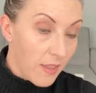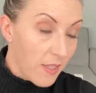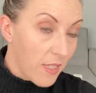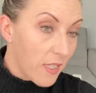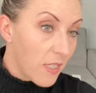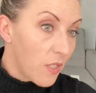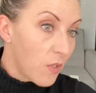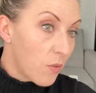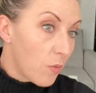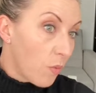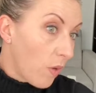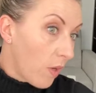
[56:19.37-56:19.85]

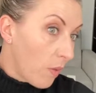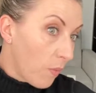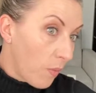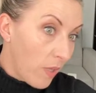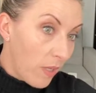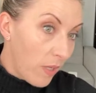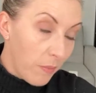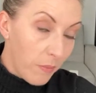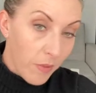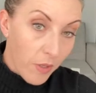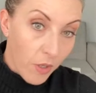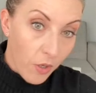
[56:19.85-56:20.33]
This is why
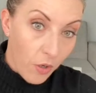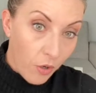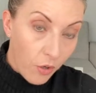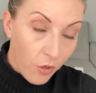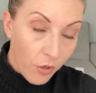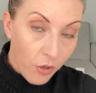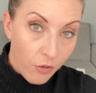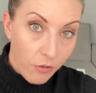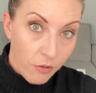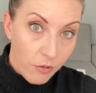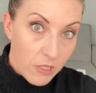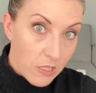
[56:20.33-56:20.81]
William the
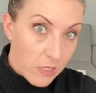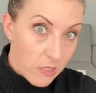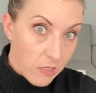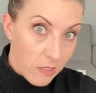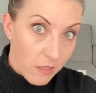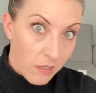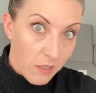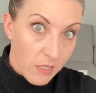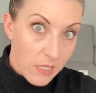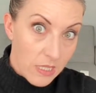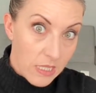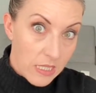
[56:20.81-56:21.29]
Conqueror
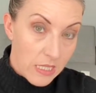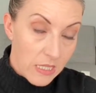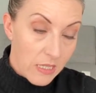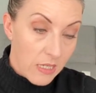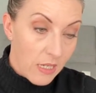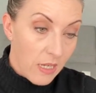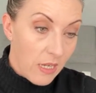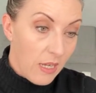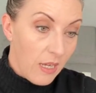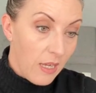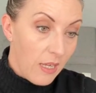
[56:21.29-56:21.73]
decided